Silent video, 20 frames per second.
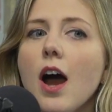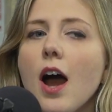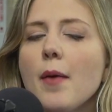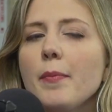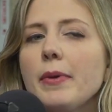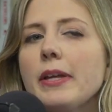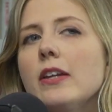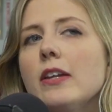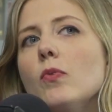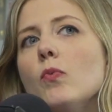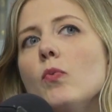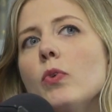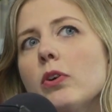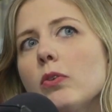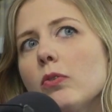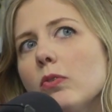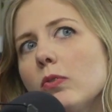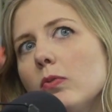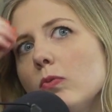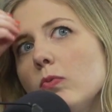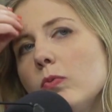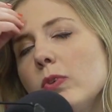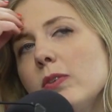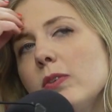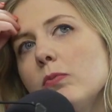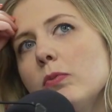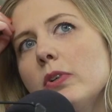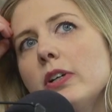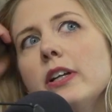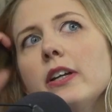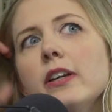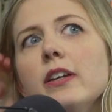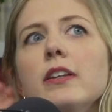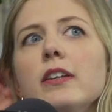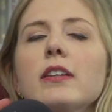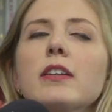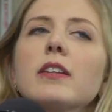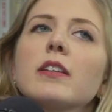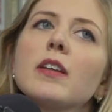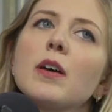I mean, we're
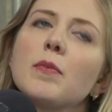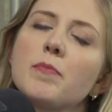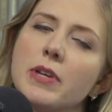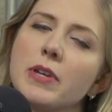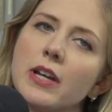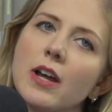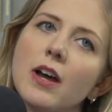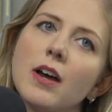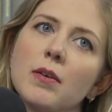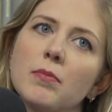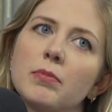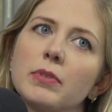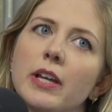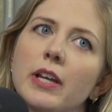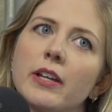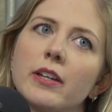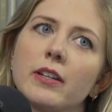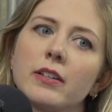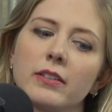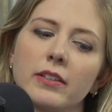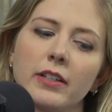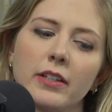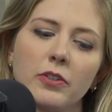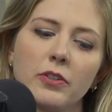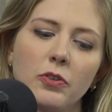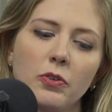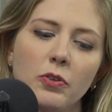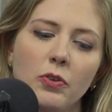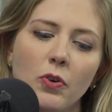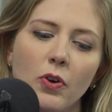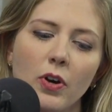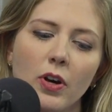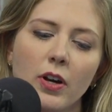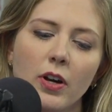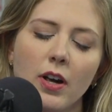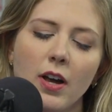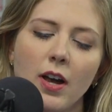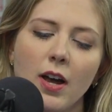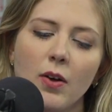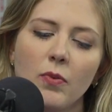in a big hub like New
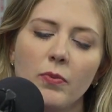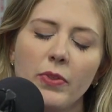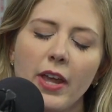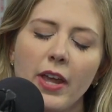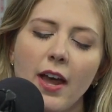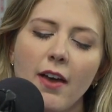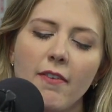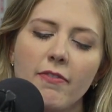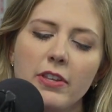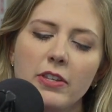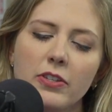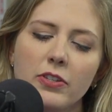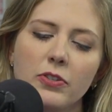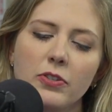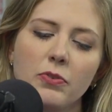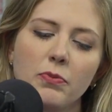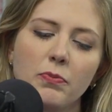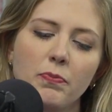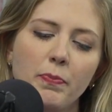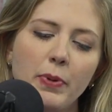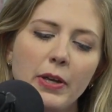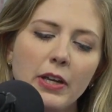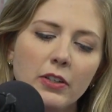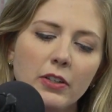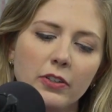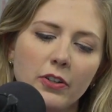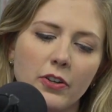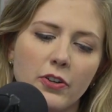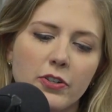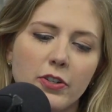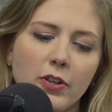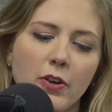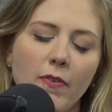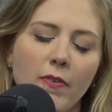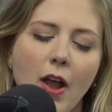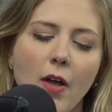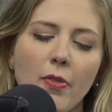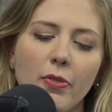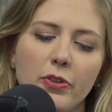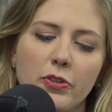York. They have these new pillars around the